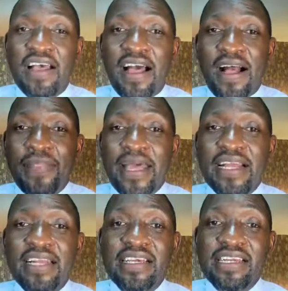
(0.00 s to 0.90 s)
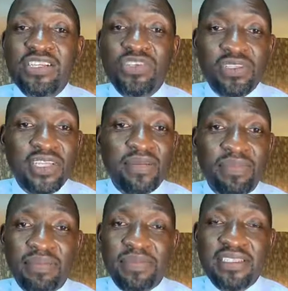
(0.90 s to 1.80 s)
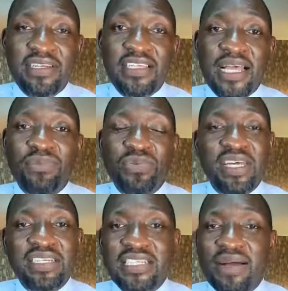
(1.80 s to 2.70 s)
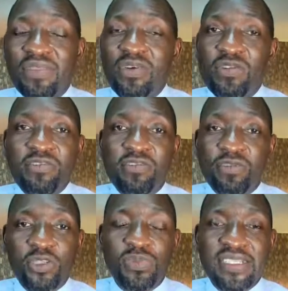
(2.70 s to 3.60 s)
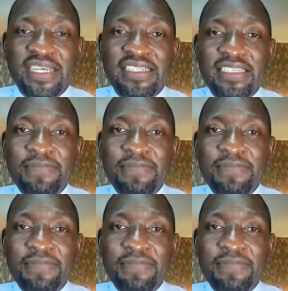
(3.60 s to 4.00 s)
I can increase the oxygen percentage up to 30 something or even 40%.